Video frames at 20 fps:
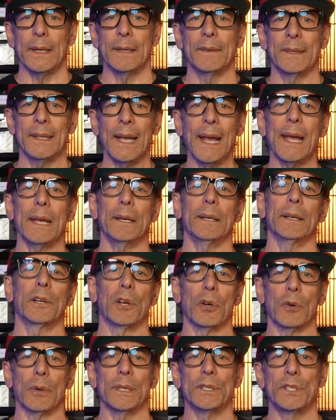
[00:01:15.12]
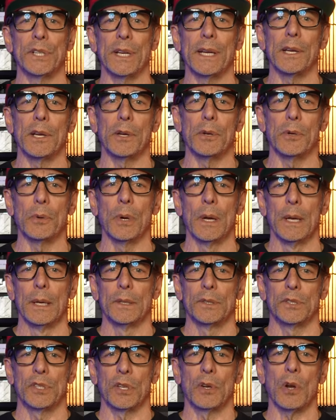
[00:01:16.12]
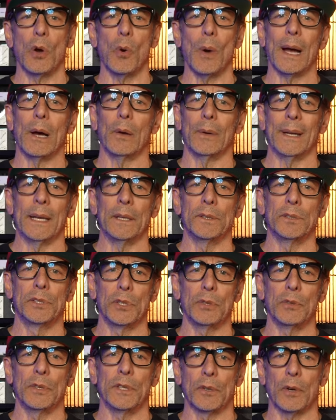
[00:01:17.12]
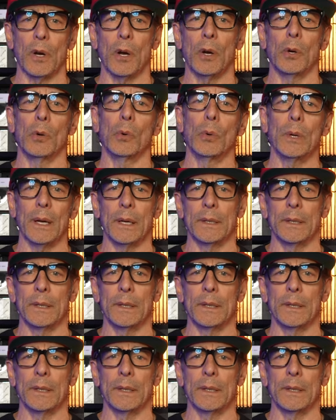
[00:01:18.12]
and then encouraging you to go out and do your own